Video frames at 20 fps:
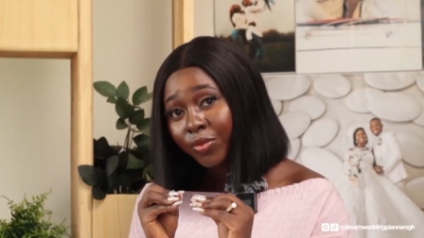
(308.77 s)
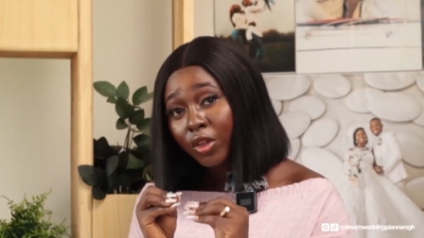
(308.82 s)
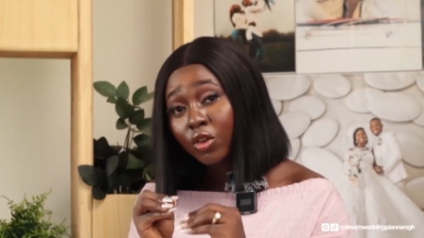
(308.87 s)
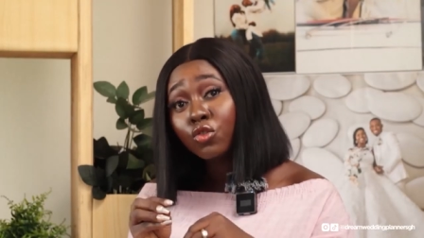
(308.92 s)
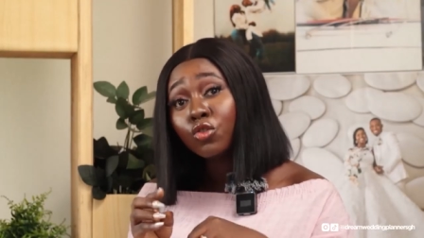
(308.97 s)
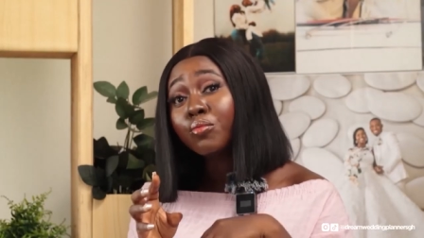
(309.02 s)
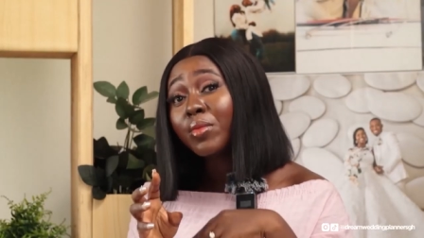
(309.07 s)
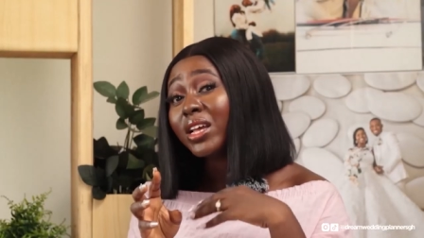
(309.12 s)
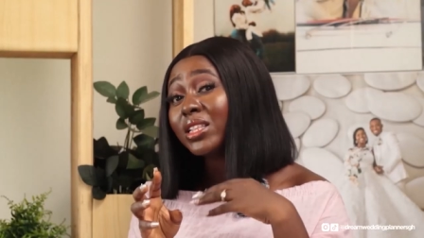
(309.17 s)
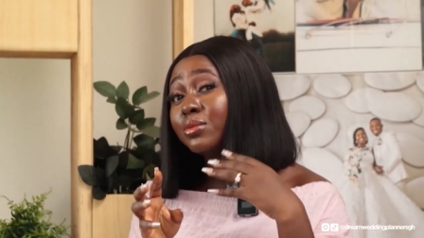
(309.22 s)

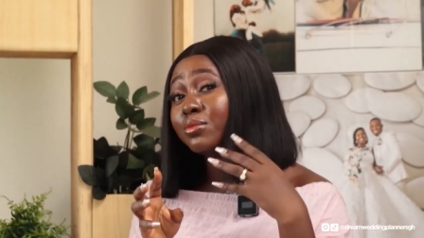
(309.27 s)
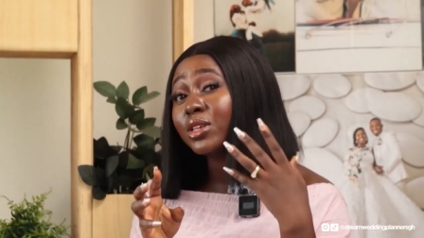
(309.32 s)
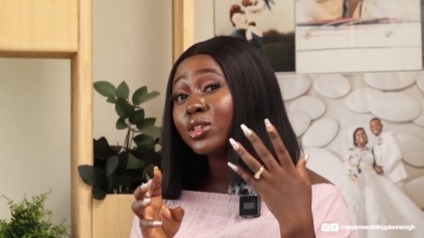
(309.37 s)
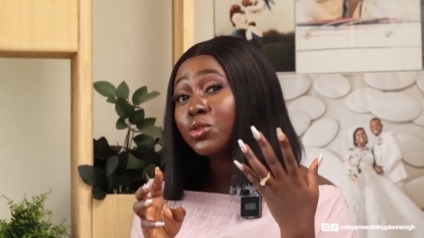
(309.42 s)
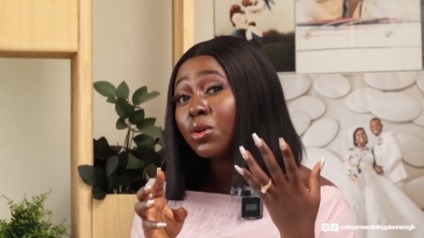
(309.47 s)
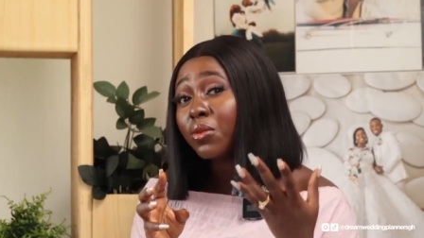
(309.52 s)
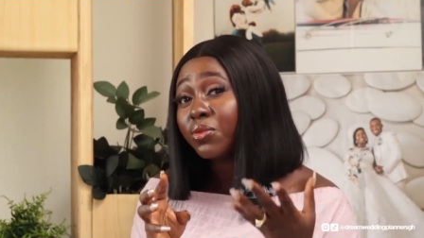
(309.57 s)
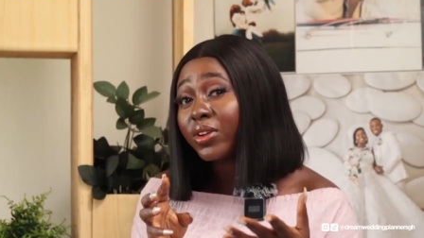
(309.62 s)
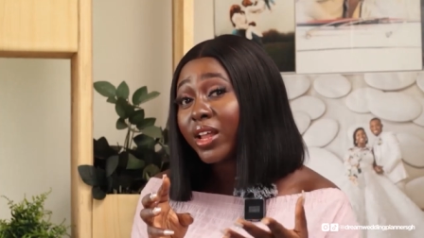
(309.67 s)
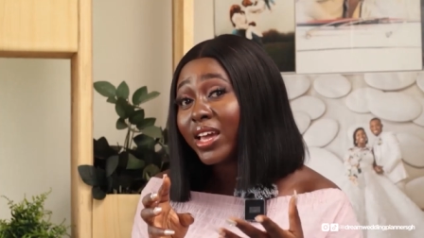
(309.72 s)
you might miss
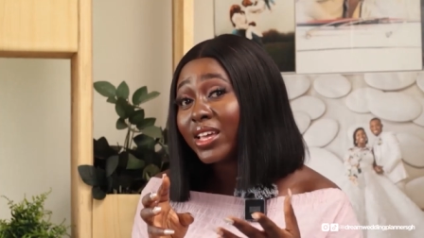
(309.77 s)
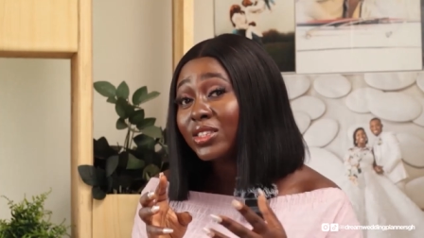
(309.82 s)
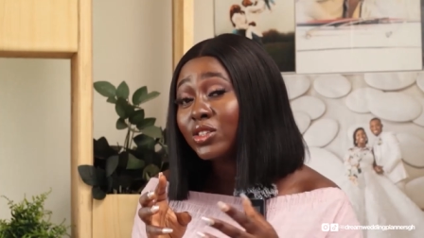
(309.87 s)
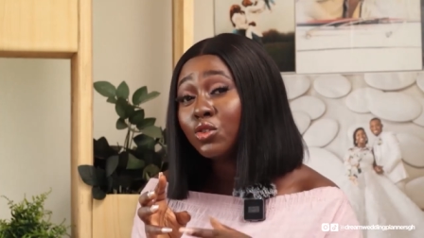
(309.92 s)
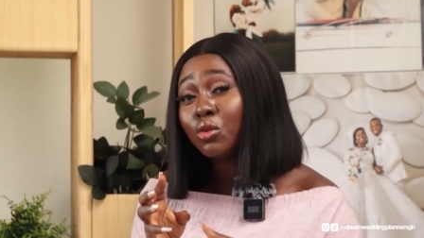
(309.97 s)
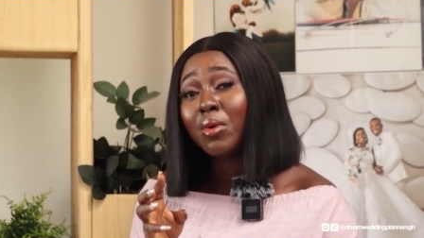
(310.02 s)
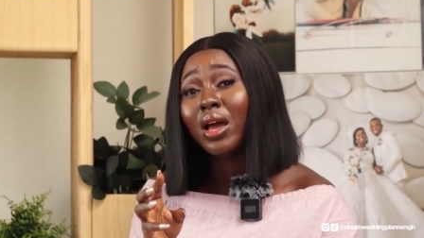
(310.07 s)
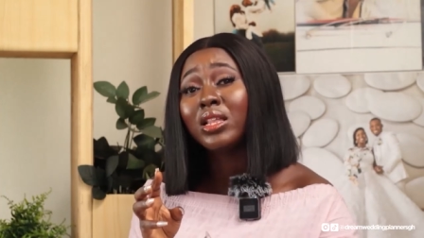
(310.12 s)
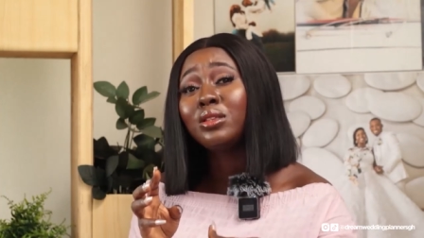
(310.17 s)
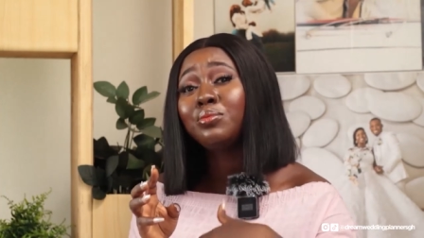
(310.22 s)
your flight,
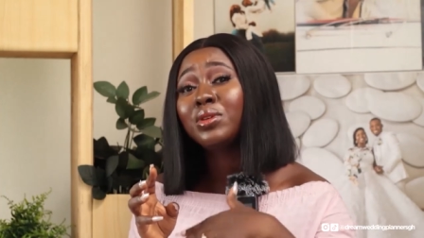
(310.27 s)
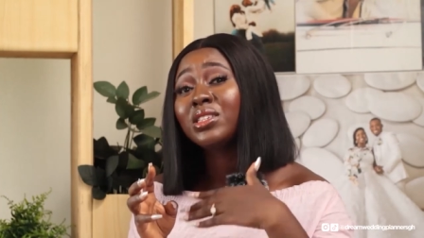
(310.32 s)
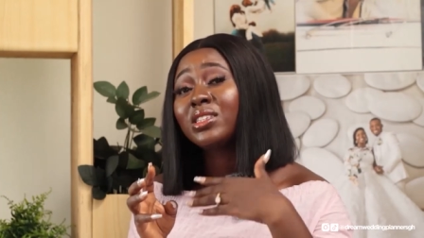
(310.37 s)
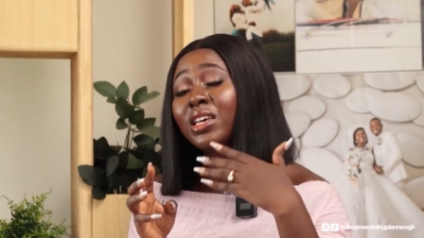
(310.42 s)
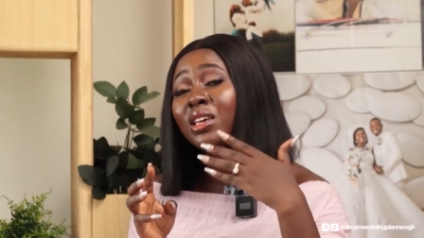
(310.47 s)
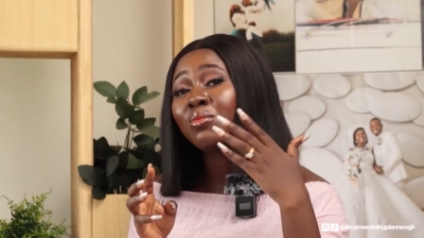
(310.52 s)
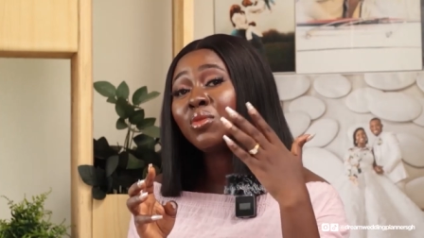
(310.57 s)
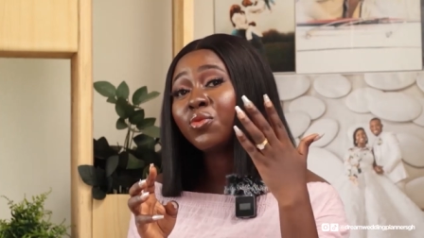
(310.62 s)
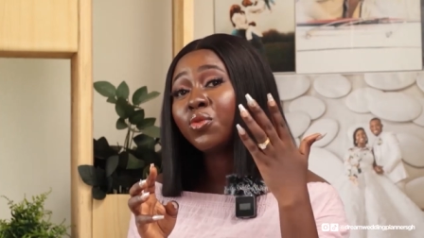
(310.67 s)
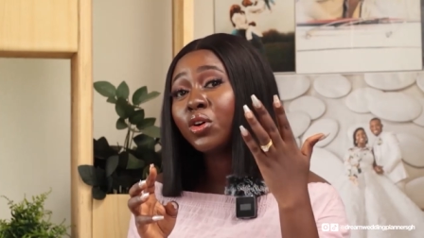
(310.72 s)
you might be
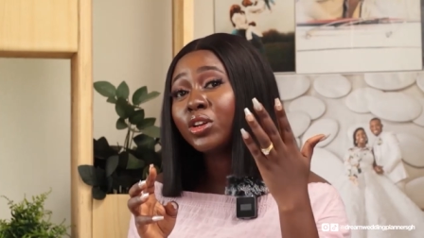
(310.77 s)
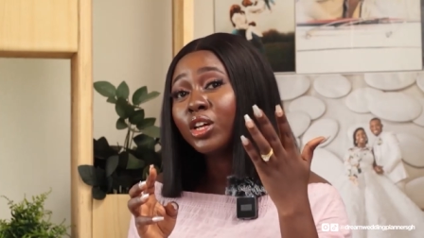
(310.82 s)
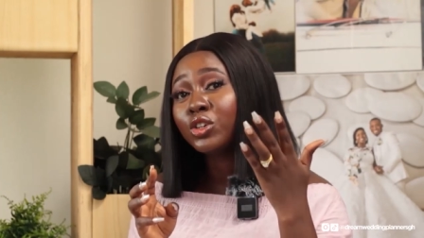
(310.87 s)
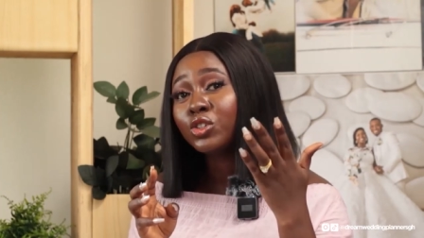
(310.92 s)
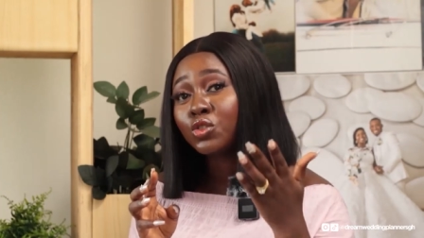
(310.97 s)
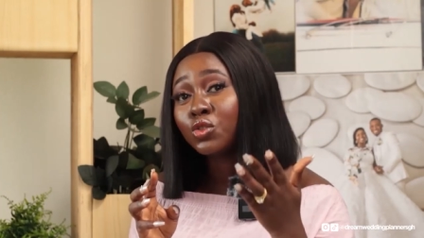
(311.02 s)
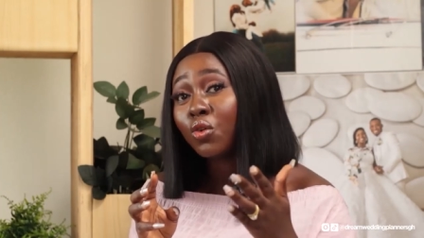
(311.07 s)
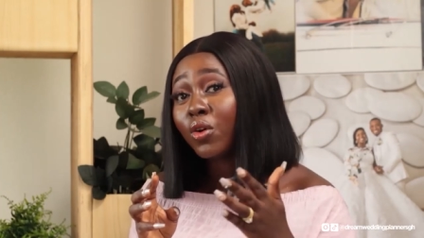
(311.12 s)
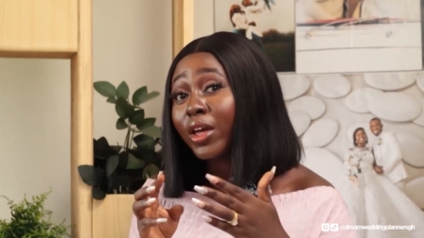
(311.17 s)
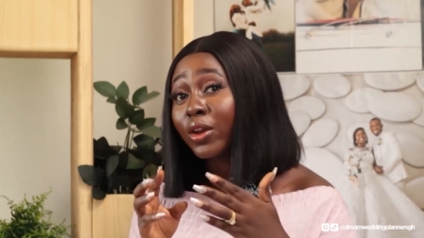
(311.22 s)
sick before the
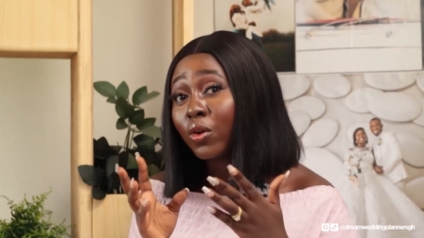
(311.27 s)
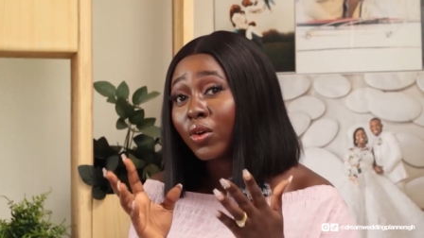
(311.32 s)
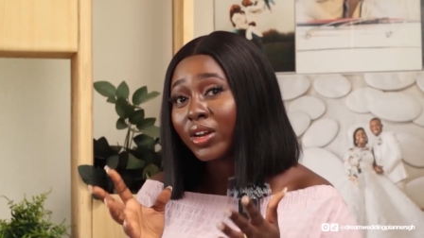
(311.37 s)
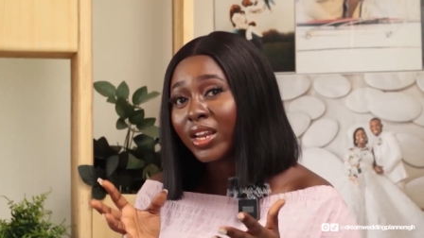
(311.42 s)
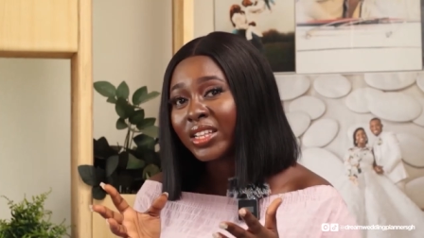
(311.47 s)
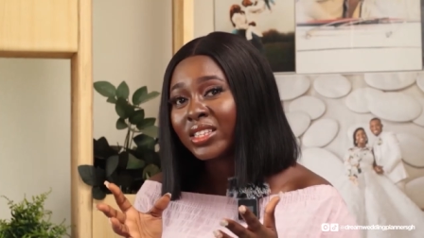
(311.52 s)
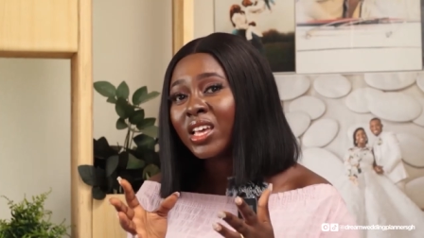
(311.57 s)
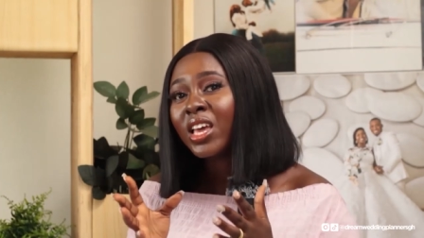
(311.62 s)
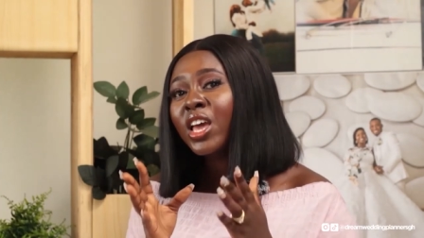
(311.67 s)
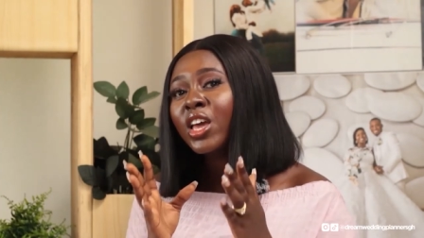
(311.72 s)
show, and all
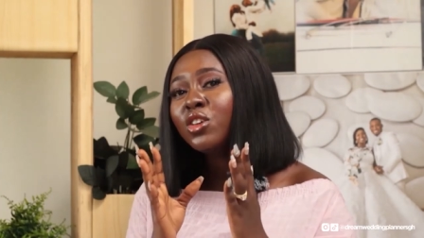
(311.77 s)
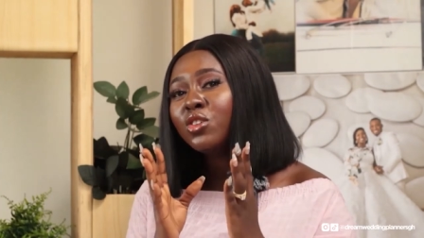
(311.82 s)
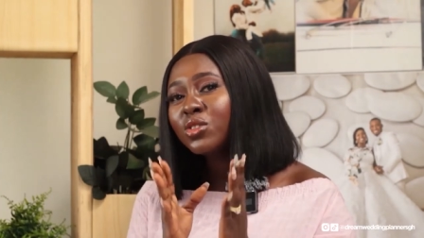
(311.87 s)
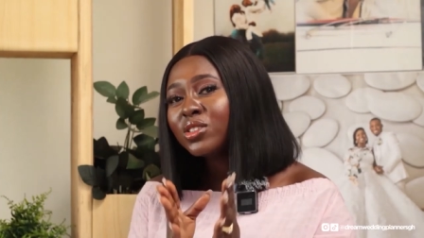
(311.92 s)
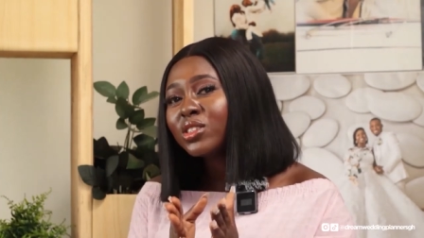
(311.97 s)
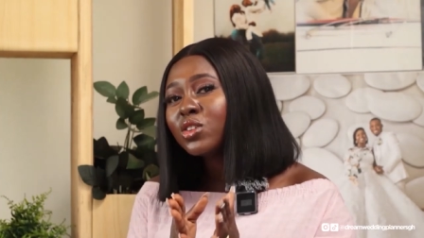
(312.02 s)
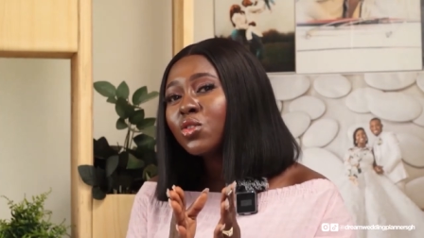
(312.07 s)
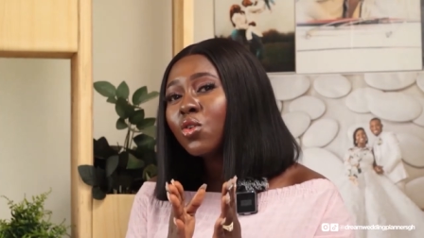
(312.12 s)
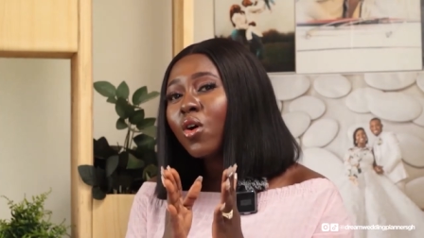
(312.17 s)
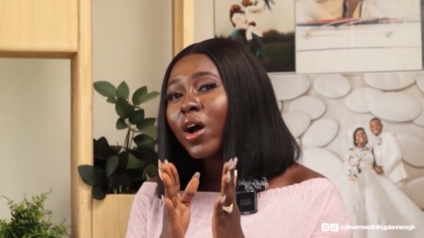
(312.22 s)
that, you
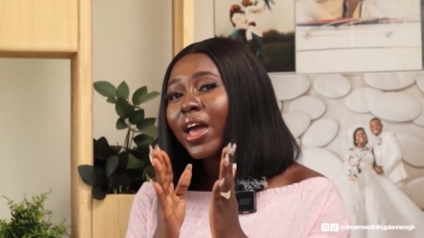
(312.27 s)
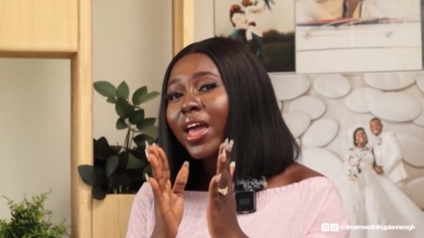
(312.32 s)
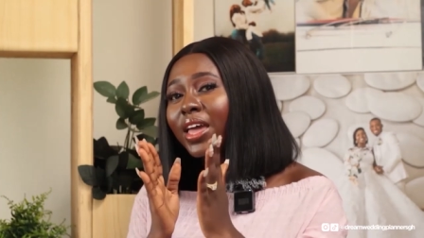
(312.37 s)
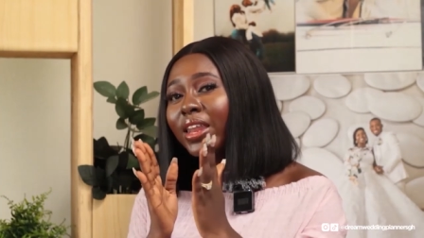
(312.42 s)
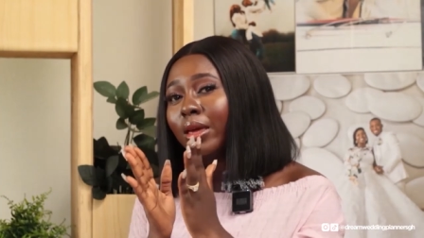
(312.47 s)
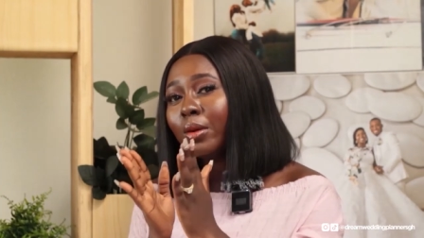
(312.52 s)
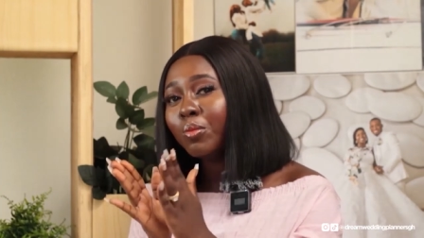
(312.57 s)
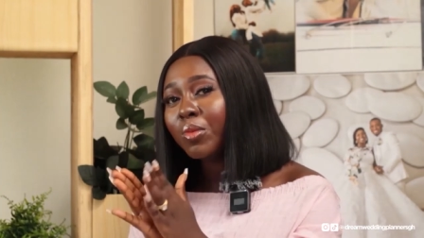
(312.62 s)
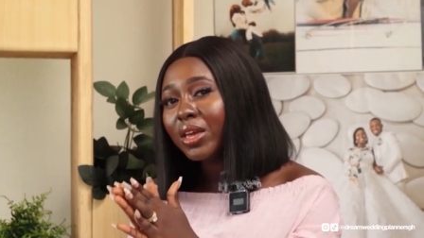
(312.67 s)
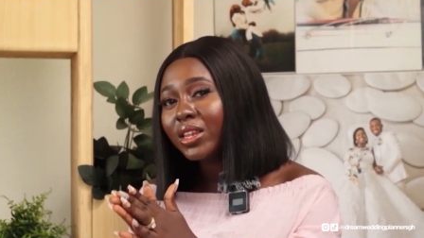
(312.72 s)
still go ahead
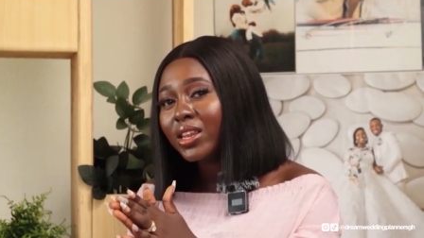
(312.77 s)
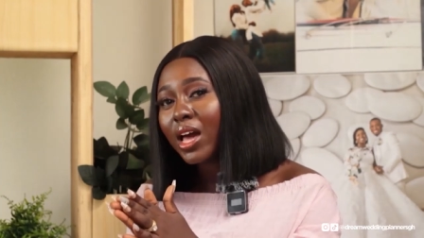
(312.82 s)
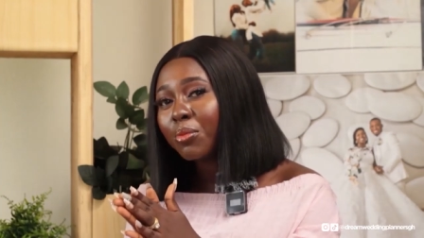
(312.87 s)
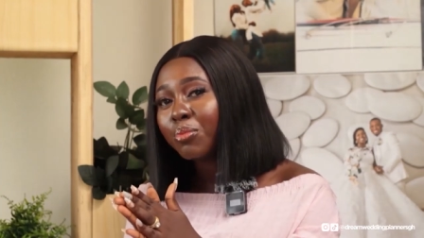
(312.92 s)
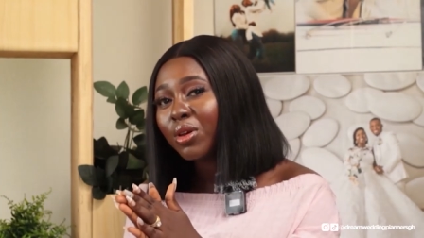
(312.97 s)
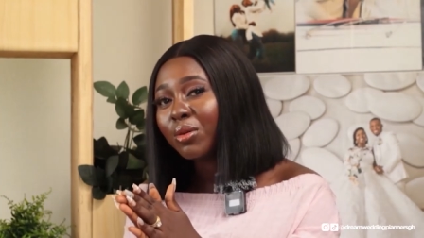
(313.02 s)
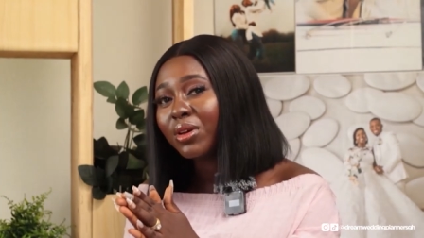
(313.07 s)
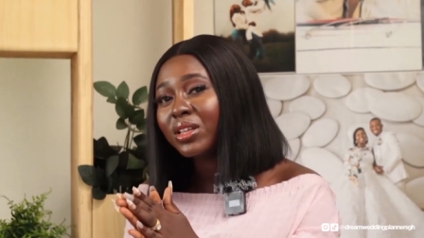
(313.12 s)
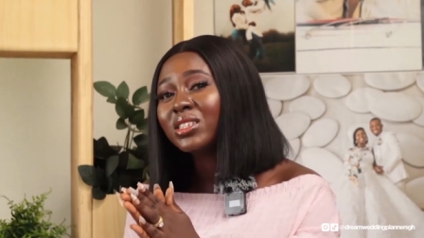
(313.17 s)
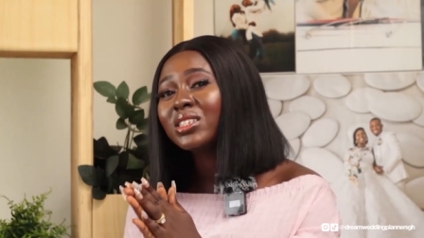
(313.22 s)
and make that
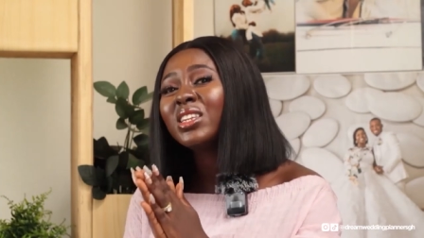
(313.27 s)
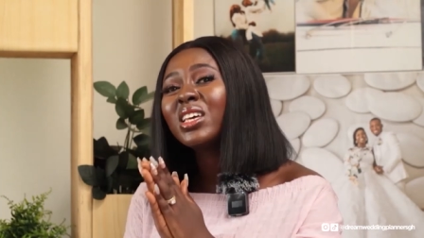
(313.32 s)
payment.